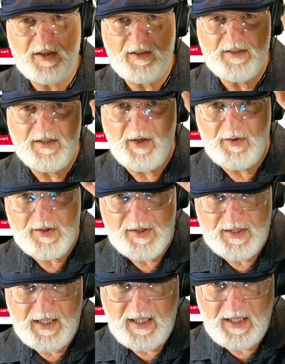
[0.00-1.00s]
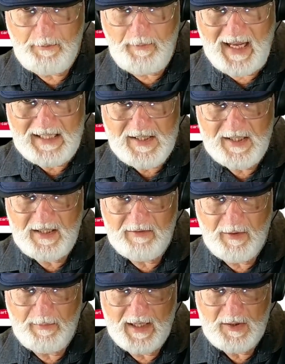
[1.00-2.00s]
the capacity of the
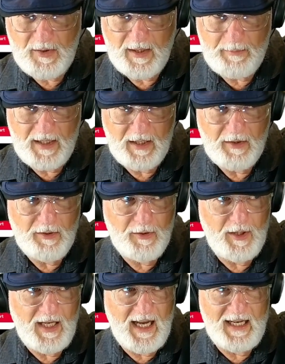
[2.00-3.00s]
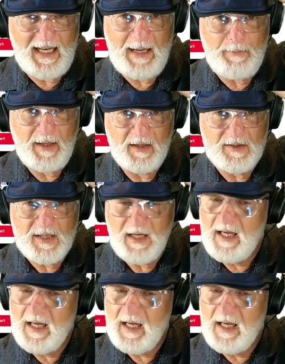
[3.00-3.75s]
battery up here, 38 amp hours.